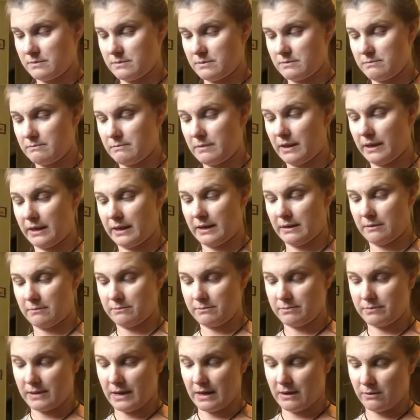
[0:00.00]
milliamp
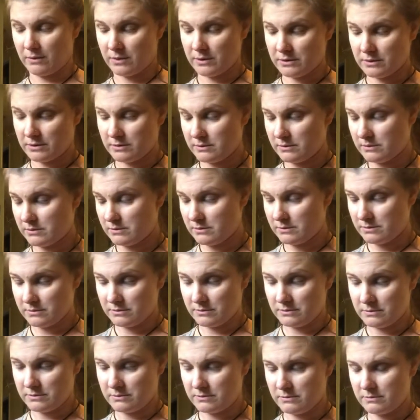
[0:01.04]
hours,
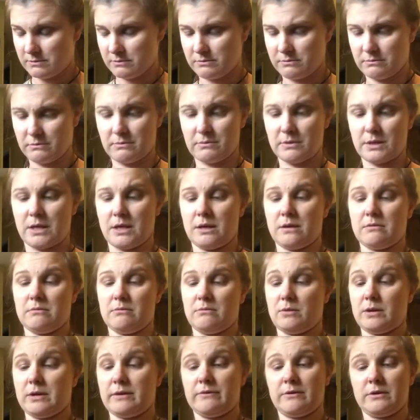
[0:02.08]
I think,
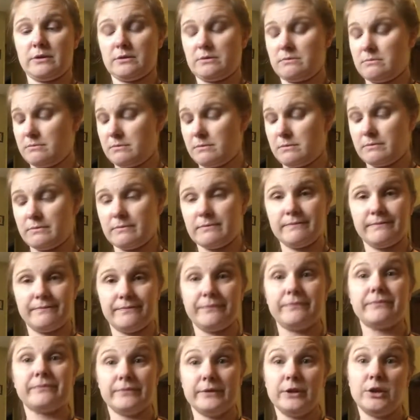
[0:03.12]
whatever,
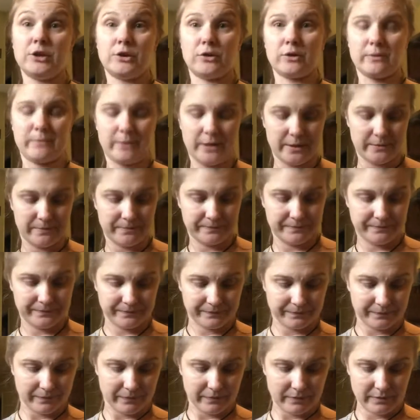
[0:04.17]
you know what I
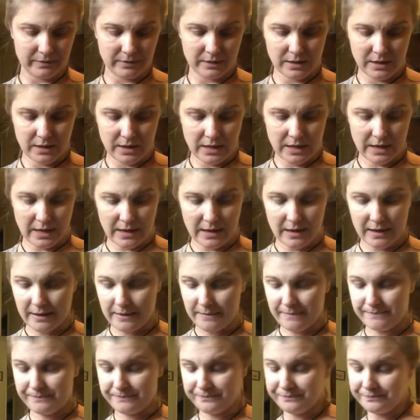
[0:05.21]

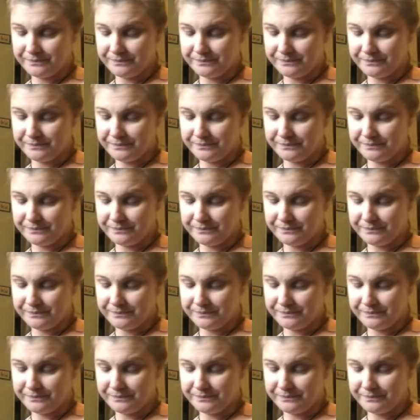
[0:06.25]
mean.